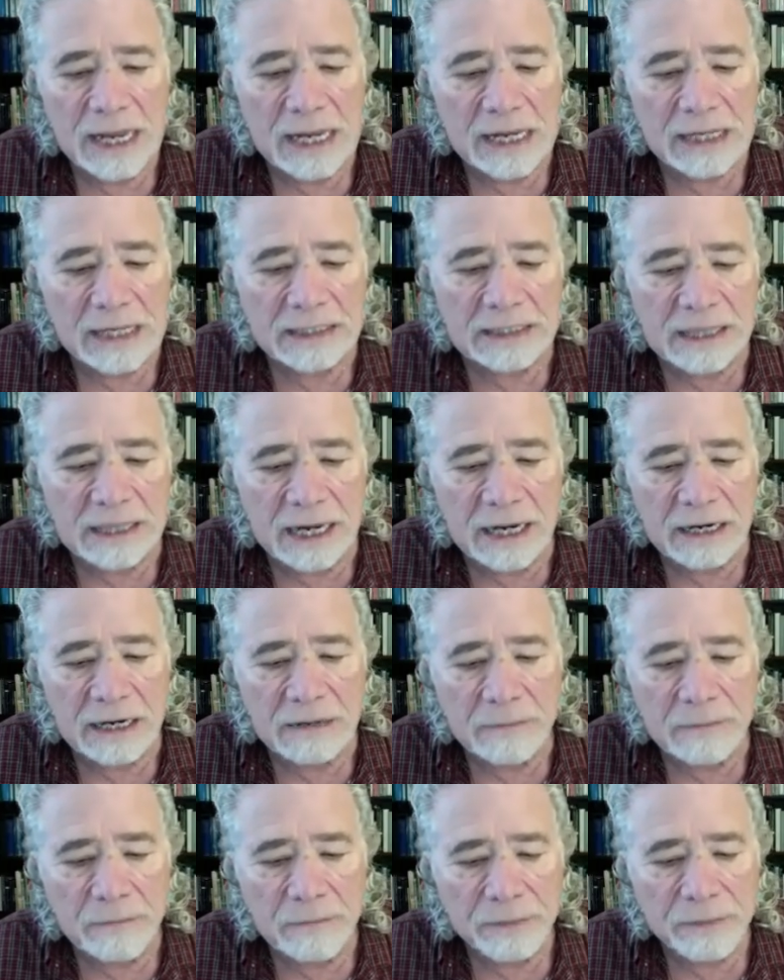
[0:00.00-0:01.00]
He said,
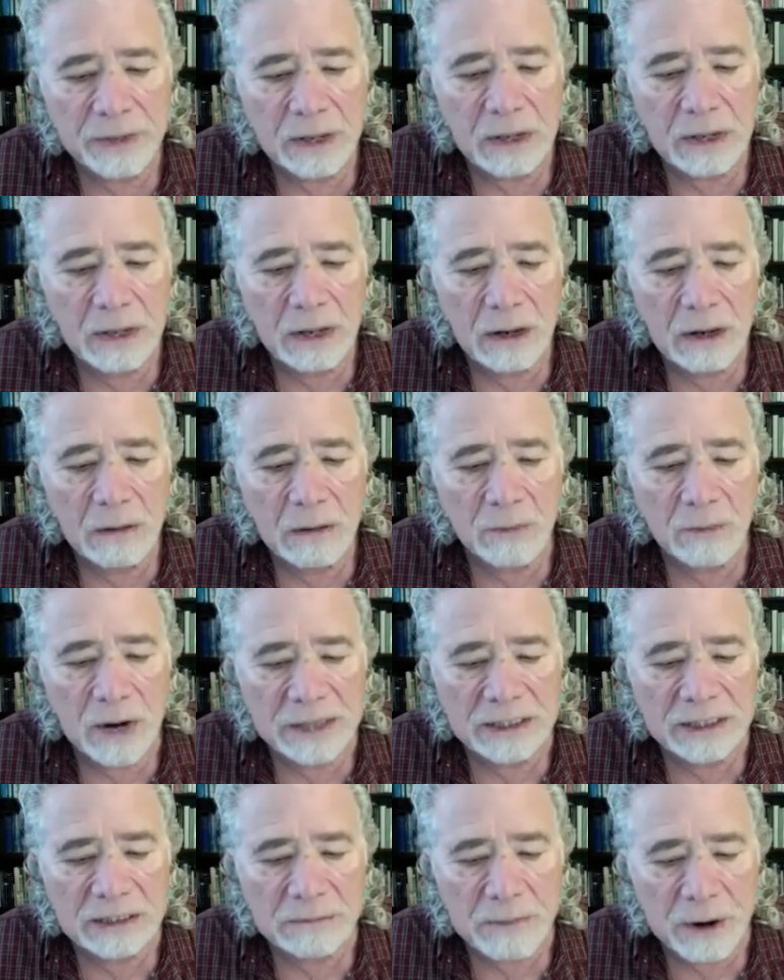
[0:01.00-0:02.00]

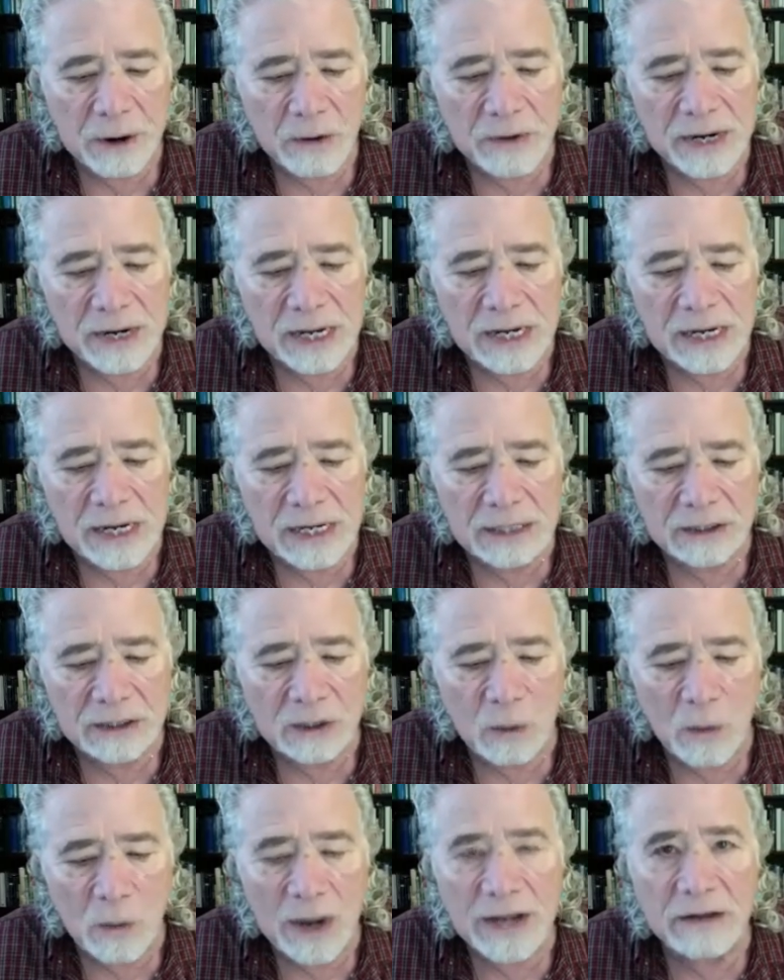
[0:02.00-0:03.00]
prosperity is
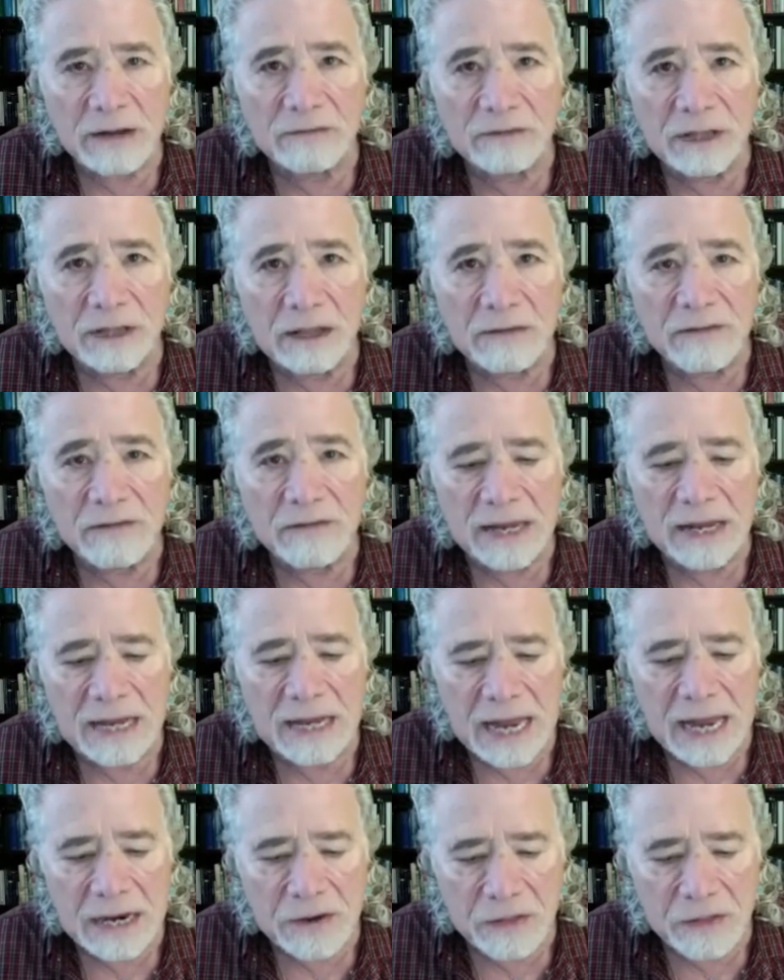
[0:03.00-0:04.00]
a way of living
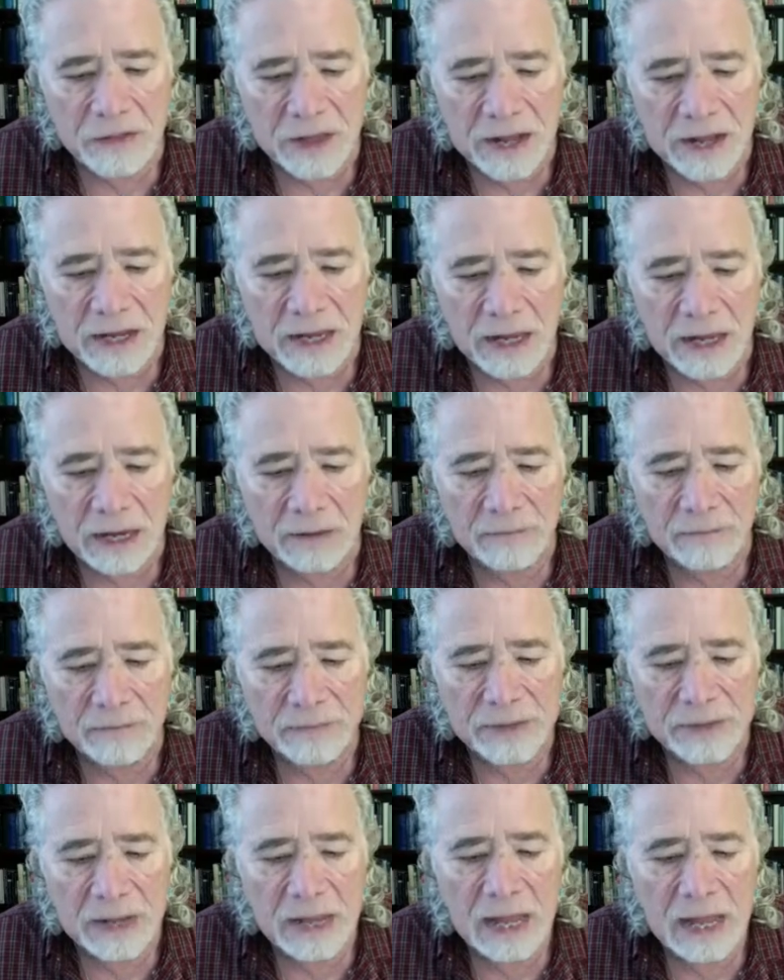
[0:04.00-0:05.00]
and thinking,
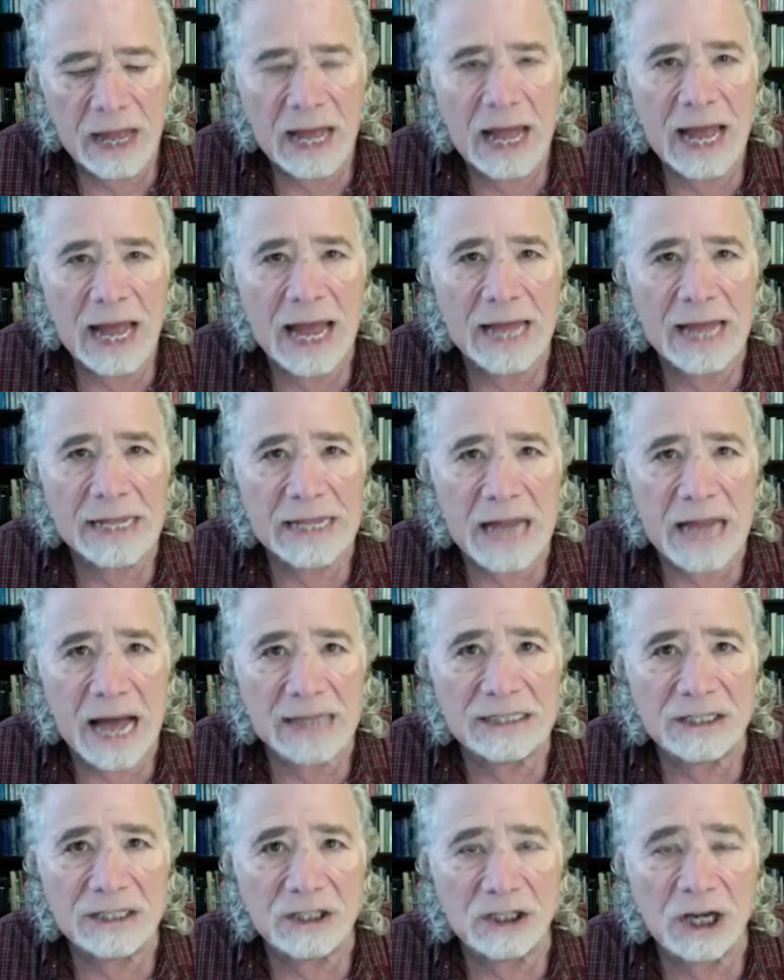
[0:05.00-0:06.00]
and
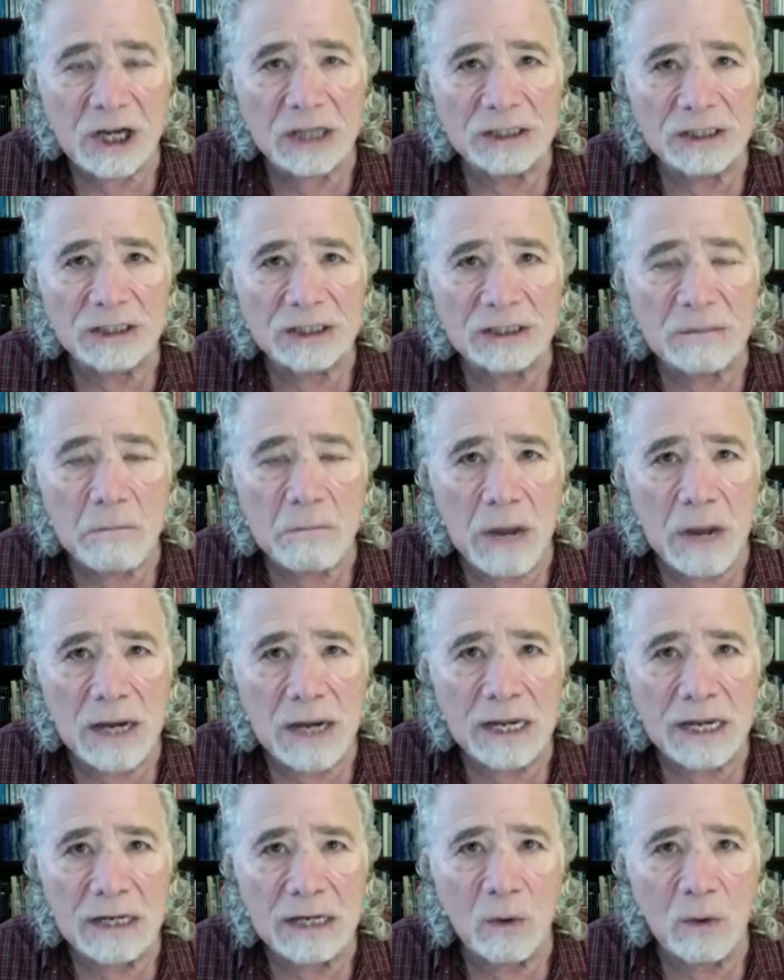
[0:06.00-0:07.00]
not just
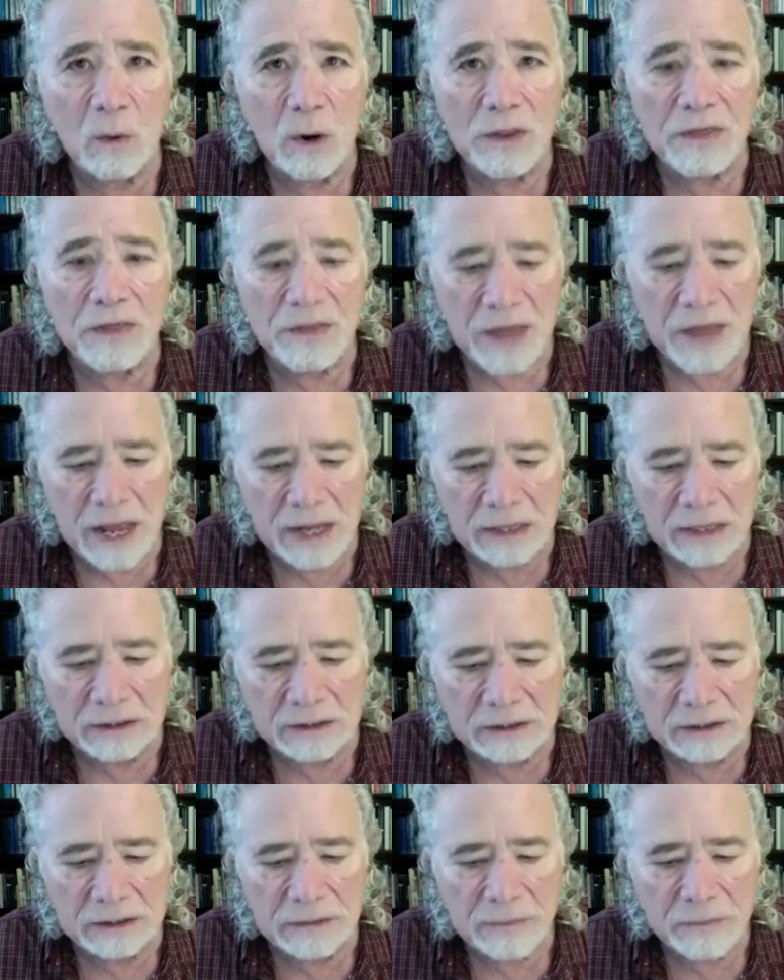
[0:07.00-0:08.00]
money or
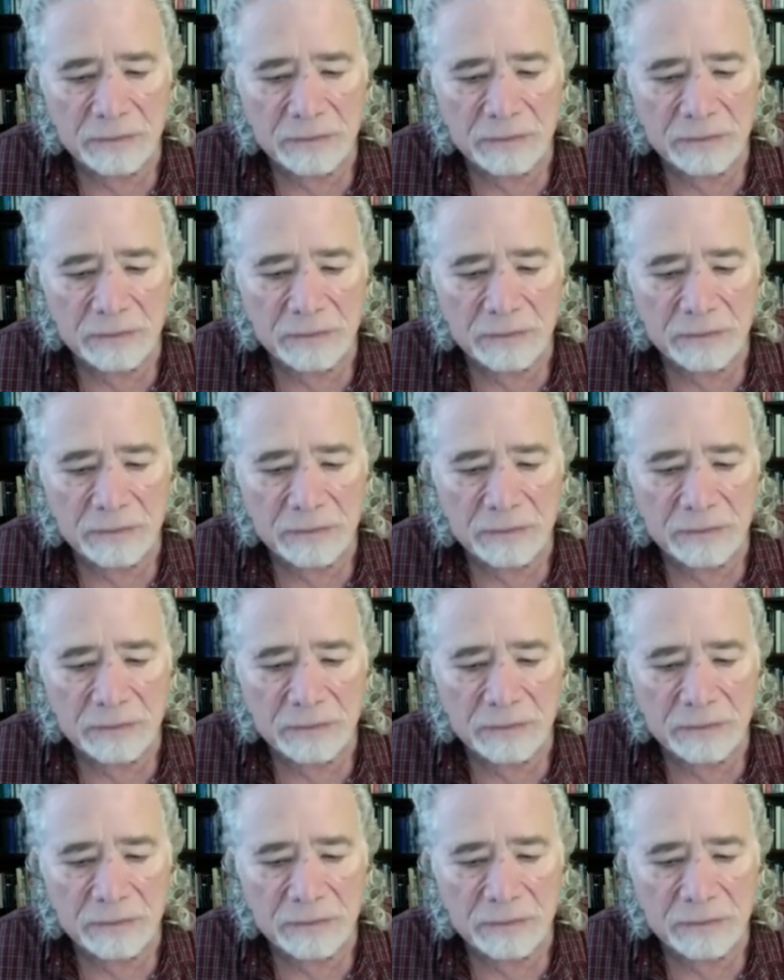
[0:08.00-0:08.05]
things.